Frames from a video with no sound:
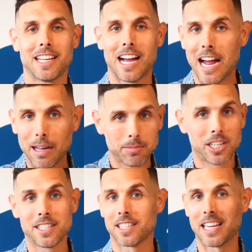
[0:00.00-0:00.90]
I am
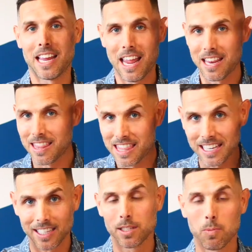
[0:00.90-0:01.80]
Jesus, and
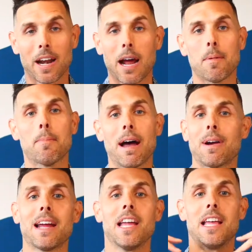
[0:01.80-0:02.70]
this is what I'm about,
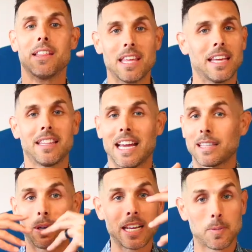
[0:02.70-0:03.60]
right?
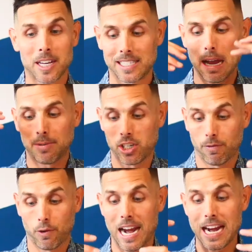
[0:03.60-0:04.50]
That's what he's been establishing
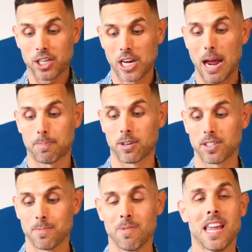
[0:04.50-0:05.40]
for 8
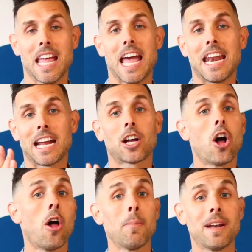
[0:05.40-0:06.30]
chapters. And it
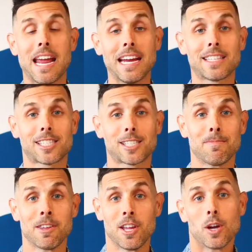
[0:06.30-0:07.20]
culminates
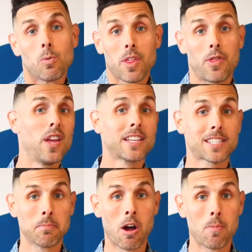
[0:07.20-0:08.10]
with
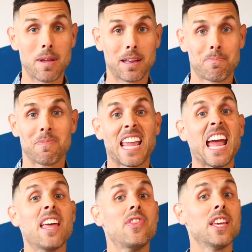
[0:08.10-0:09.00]
this moment
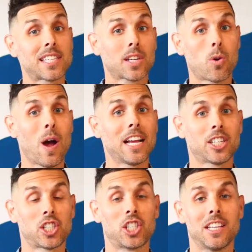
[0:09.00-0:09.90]
and this
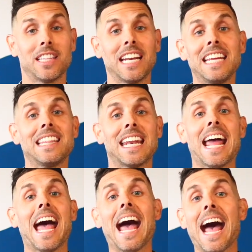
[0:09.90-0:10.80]
question that he then
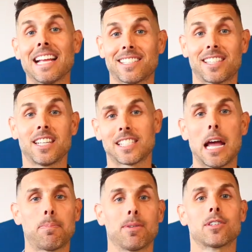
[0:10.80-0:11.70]
asks the
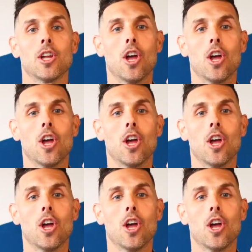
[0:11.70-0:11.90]
disciples